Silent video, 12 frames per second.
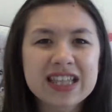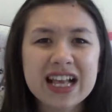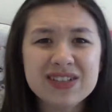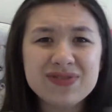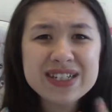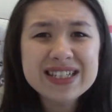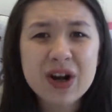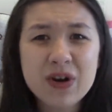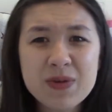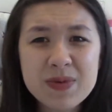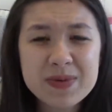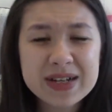That's pretty
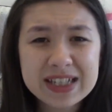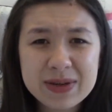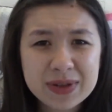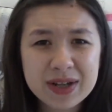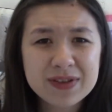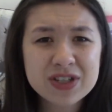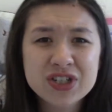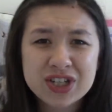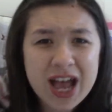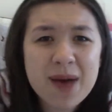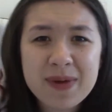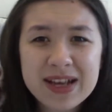horrible, because I would love to
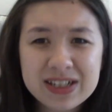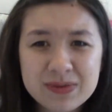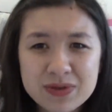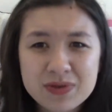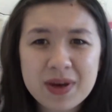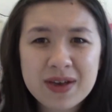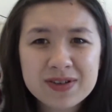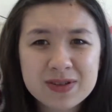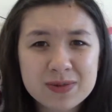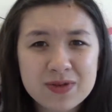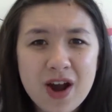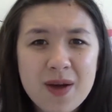share pizza with all my
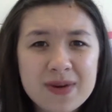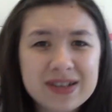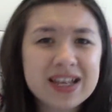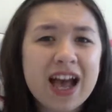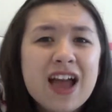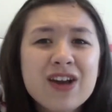subscribers,